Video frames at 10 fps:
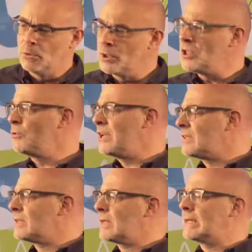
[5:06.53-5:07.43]
one of the
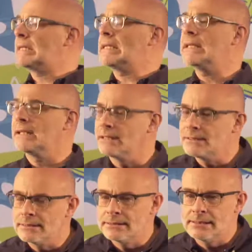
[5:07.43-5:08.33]
reasons I say that
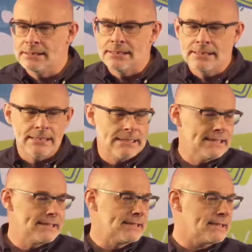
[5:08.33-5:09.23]

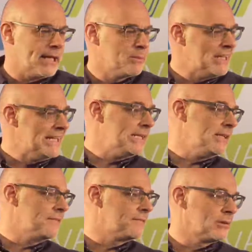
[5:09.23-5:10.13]
is that I
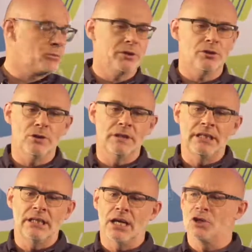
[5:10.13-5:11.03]
believe that we are on
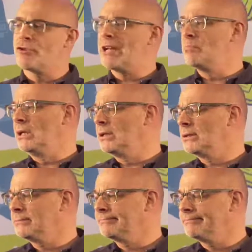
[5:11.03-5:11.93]
the treadmill
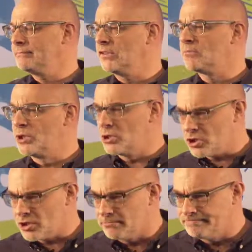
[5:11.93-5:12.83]
of
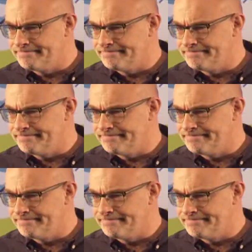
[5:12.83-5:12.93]
production.